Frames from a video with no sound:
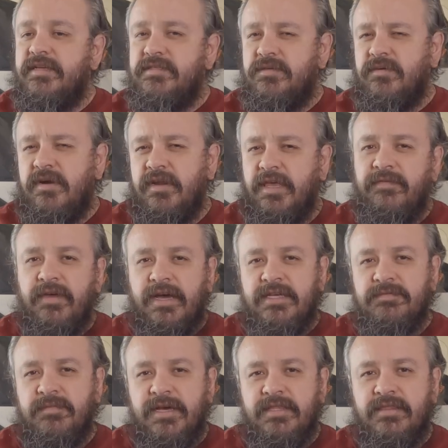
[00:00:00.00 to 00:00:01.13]
I still wanted to give you
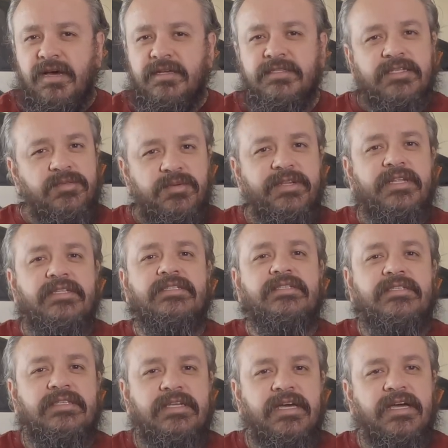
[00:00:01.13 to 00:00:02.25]
guys my thoughts because we did
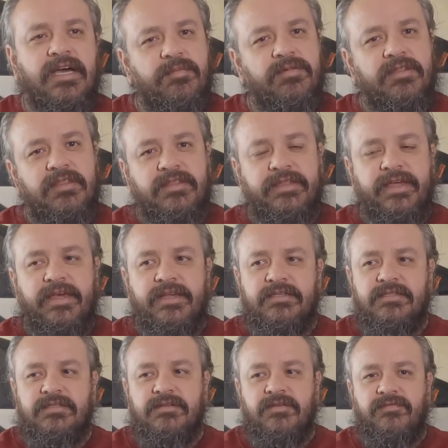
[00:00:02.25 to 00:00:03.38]
see a couple of
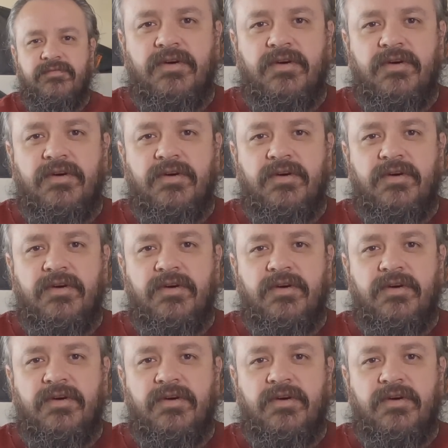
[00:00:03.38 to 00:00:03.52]
things